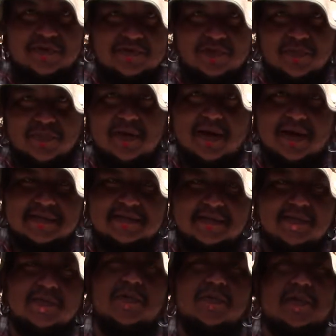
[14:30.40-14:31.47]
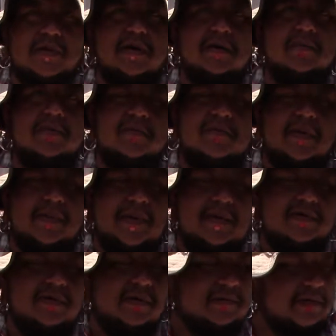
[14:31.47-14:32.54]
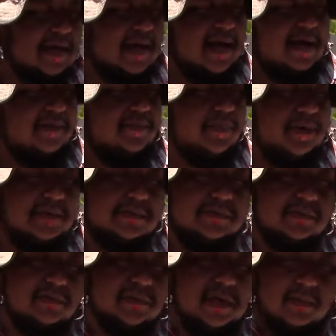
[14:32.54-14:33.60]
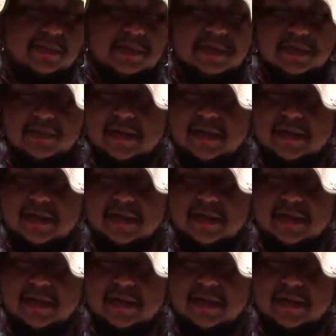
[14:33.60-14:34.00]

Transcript: super awesome, you'll become one of my patrons. And pretty soon I'm gonna